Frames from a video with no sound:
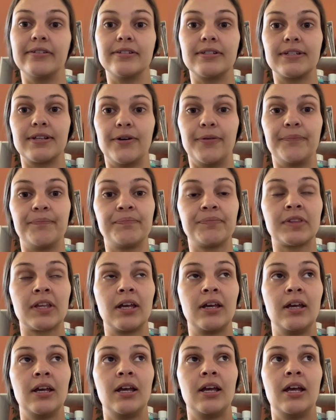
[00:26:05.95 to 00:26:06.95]
So
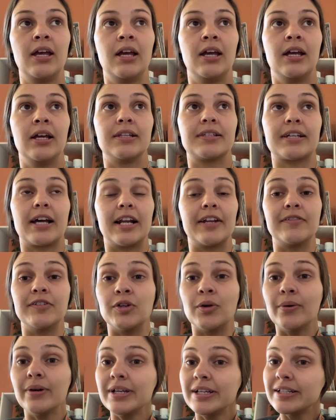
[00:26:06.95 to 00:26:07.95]
it's kind of
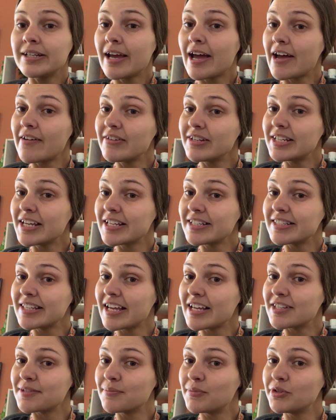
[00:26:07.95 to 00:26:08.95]
annoying to have a test that
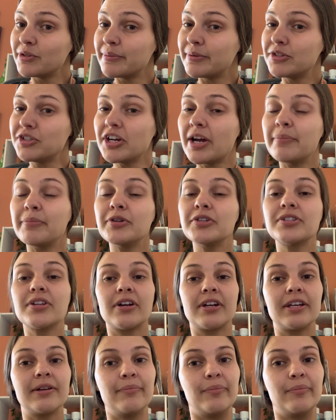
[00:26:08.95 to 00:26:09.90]
has multiple chapters on it,